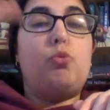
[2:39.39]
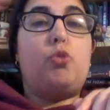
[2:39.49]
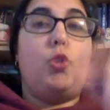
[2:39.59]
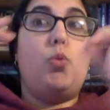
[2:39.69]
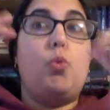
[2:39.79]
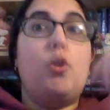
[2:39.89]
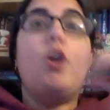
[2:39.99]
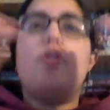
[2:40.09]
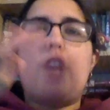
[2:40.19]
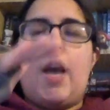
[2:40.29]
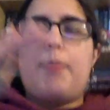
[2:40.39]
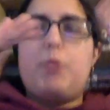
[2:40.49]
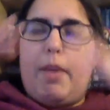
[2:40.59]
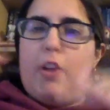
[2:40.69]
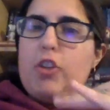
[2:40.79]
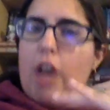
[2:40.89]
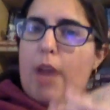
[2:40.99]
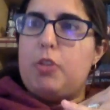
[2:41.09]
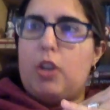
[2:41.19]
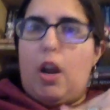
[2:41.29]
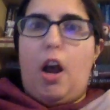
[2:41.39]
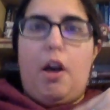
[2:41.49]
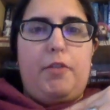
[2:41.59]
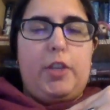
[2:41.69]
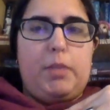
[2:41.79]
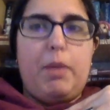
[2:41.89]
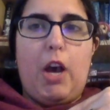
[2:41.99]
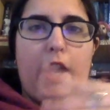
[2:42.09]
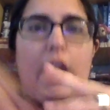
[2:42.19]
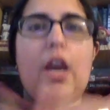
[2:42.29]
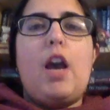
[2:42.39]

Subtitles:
do chapter by chapter of this book.